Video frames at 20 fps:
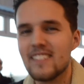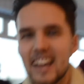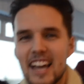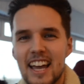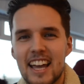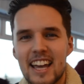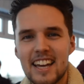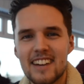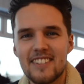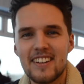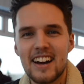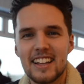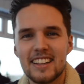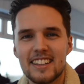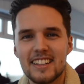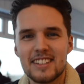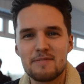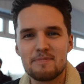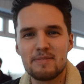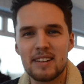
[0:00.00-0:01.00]
We're here at
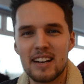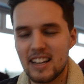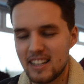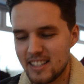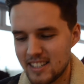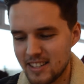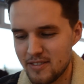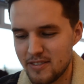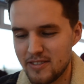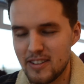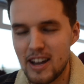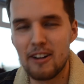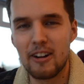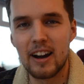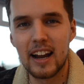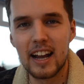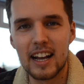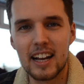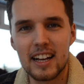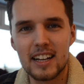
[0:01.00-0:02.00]
this place in
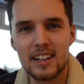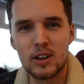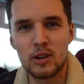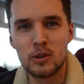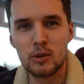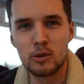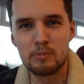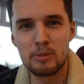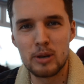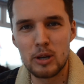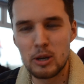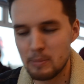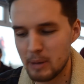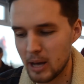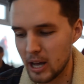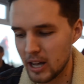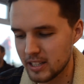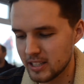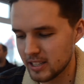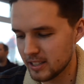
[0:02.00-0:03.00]
Ferring called
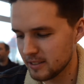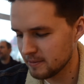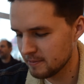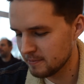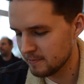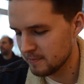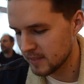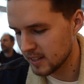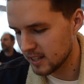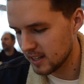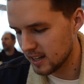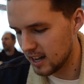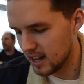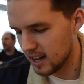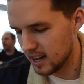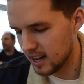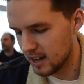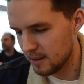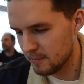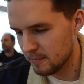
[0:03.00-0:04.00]
Bluebird.
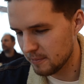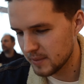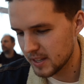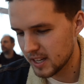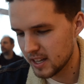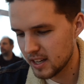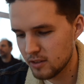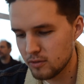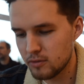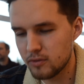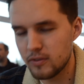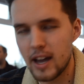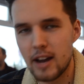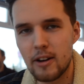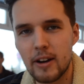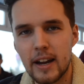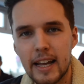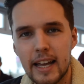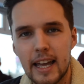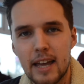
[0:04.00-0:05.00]

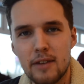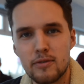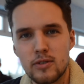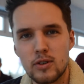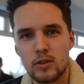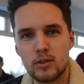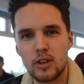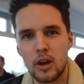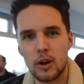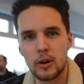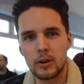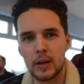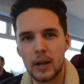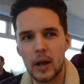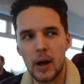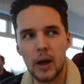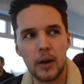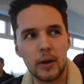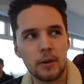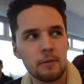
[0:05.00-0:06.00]
Um, if you don't
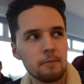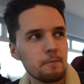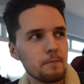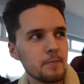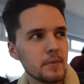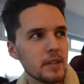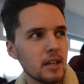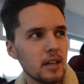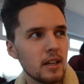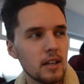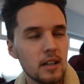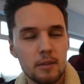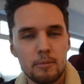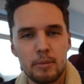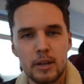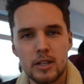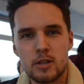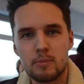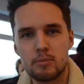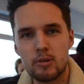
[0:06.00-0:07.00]
know,
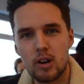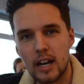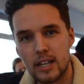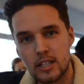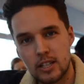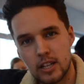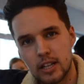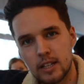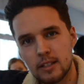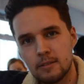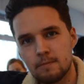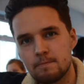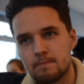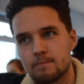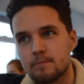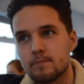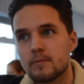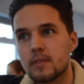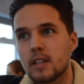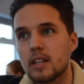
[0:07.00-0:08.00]
get to Brighton,
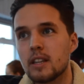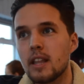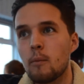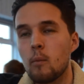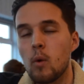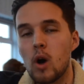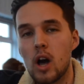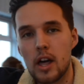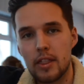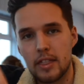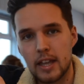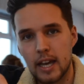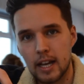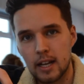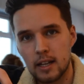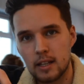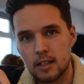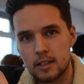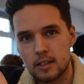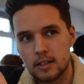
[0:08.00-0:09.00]
and
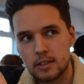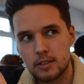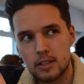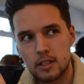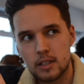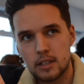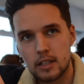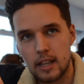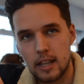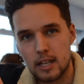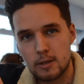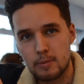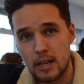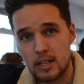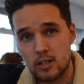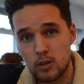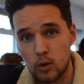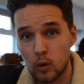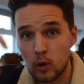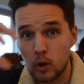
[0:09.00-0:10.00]
Worthing, in this
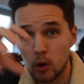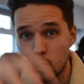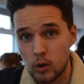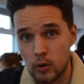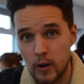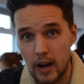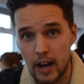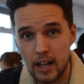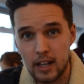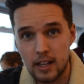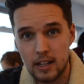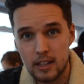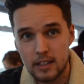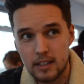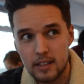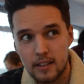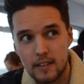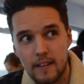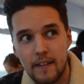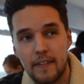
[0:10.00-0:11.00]
place called Boring,
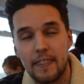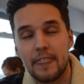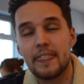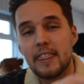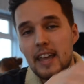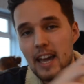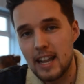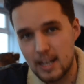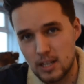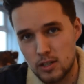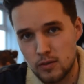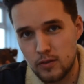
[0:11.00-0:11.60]
then it's